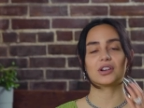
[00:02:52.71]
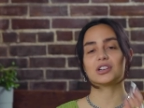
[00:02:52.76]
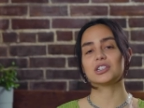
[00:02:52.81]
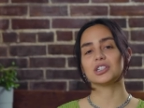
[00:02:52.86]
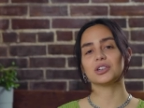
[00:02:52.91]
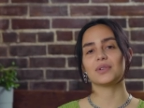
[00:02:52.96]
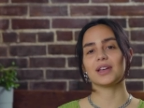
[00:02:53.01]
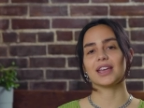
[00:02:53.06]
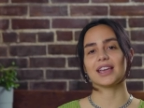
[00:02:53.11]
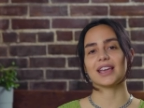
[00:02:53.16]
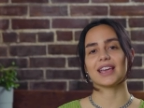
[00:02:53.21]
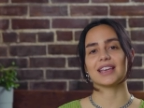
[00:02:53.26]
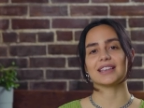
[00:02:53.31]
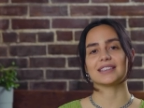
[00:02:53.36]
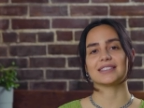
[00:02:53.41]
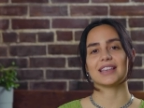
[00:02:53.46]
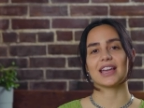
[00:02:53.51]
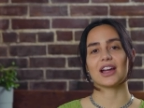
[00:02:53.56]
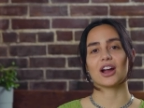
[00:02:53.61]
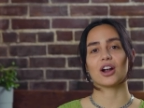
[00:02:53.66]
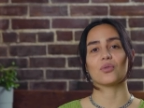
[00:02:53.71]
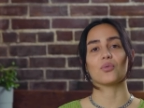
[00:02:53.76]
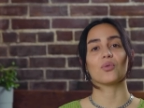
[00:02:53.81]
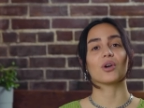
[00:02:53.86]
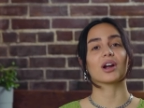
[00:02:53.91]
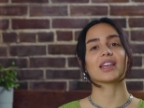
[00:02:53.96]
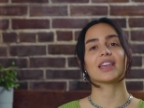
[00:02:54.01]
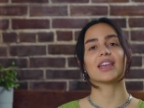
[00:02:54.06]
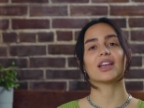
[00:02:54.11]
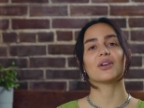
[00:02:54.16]
they're doing is they are
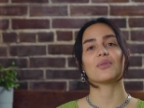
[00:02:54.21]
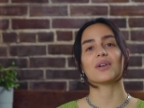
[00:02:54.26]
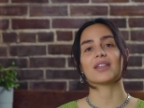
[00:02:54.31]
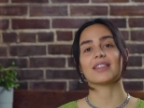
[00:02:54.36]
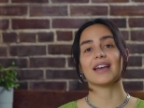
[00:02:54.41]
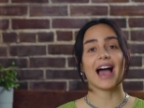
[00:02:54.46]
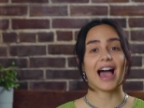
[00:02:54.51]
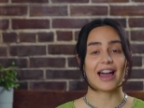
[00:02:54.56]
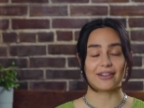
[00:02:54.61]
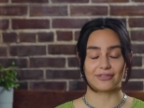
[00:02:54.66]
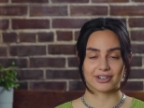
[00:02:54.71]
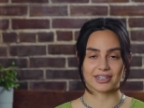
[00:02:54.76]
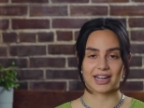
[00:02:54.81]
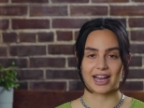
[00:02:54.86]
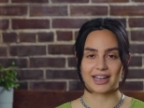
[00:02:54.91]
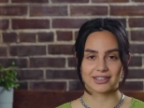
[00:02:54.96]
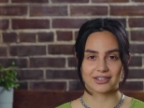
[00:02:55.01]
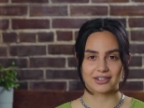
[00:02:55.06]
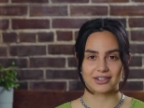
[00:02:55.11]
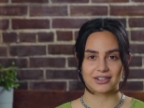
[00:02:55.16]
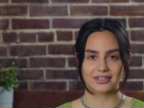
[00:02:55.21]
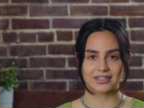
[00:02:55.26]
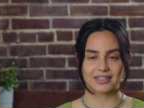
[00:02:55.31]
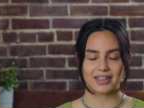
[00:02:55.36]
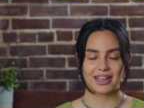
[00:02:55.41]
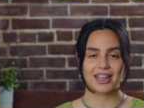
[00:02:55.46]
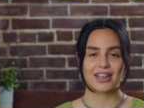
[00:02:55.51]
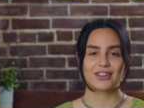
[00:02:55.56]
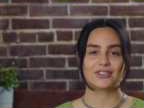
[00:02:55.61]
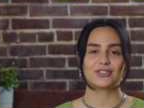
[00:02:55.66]
working with advertisers
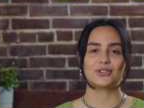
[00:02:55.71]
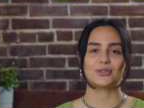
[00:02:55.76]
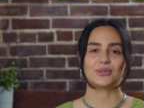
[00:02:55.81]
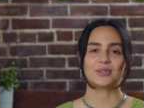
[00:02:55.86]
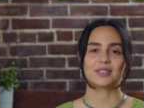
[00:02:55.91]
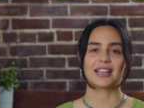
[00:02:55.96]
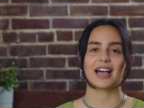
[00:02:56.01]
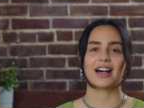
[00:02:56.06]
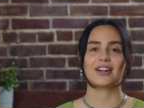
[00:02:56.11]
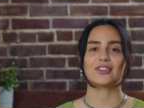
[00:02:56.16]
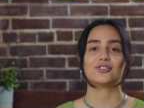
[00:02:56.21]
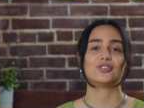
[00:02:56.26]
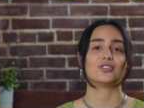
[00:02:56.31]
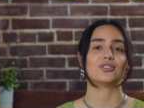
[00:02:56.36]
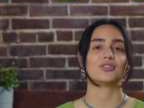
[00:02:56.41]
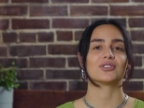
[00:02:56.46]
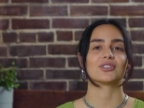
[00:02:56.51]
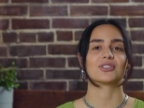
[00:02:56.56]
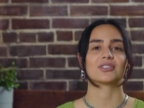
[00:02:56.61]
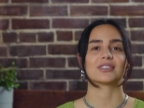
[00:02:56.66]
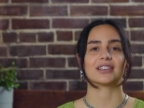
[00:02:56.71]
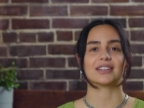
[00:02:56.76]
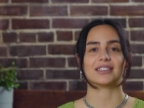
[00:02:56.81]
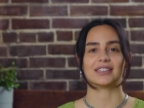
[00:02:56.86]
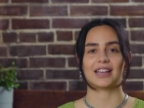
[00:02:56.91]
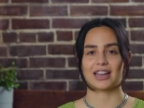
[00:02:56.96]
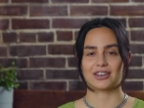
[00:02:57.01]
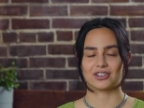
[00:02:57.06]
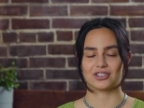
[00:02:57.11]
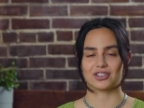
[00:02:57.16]
to sell users'
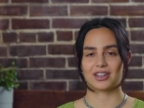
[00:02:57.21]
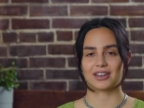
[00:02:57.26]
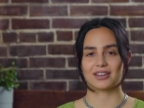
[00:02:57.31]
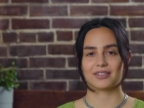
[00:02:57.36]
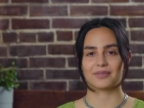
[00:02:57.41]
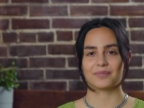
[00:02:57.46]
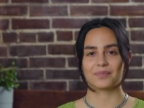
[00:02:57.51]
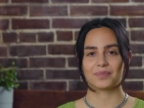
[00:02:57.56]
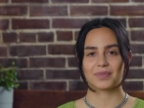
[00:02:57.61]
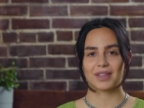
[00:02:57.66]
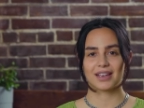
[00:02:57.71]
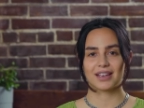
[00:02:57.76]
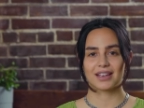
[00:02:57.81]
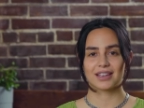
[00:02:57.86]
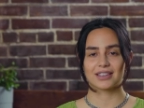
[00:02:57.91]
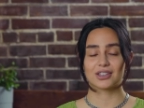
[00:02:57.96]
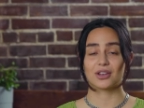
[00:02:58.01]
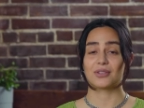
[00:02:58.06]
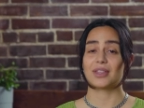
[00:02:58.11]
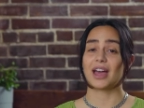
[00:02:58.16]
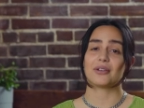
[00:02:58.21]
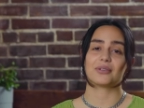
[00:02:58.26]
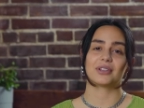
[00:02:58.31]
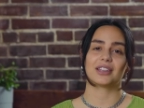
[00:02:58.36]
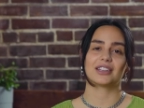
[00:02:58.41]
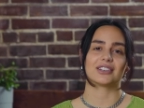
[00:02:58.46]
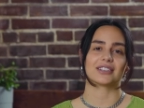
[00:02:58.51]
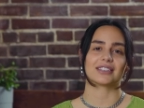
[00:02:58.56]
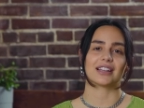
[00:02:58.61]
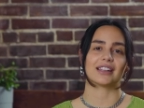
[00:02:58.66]
attention. So that
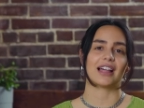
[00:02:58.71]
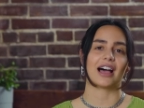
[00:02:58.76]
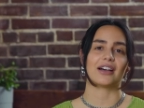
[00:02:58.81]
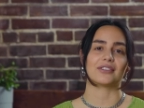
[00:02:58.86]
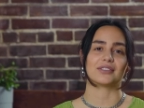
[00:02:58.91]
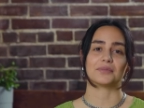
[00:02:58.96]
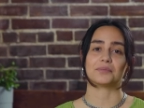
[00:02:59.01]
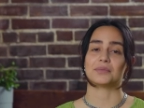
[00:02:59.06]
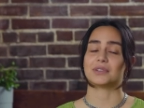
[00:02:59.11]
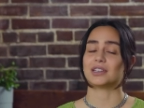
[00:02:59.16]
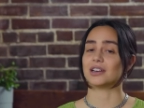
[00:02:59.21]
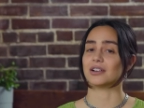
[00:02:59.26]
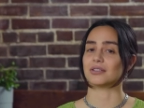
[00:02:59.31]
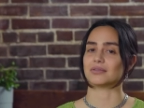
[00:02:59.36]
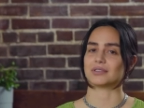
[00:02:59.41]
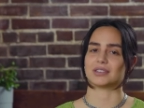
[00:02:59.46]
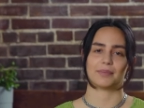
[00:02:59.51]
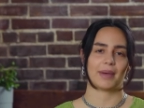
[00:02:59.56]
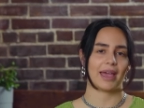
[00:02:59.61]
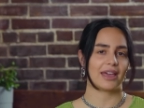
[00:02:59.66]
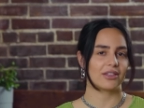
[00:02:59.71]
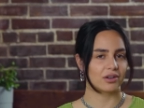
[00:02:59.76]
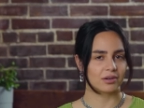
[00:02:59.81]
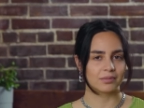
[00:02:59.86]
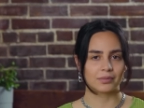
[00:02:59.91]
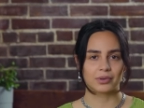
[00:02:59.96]
really just allows them, you know, to pay their